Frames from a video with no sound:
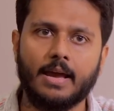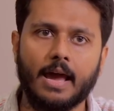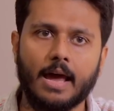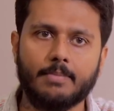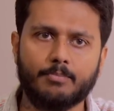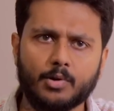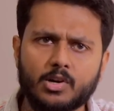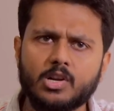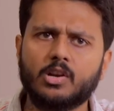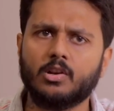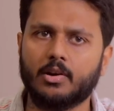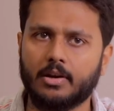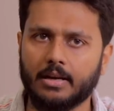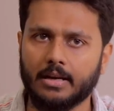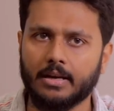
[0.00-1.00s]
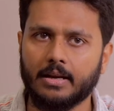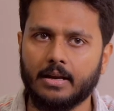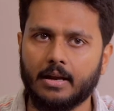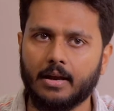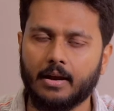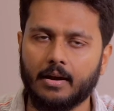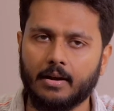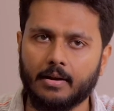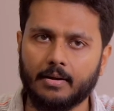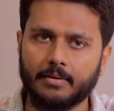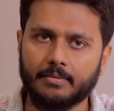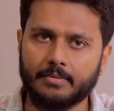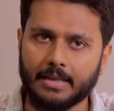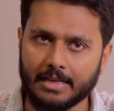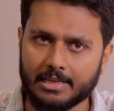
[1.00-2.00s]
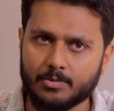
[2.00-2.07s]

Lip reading: and particularly that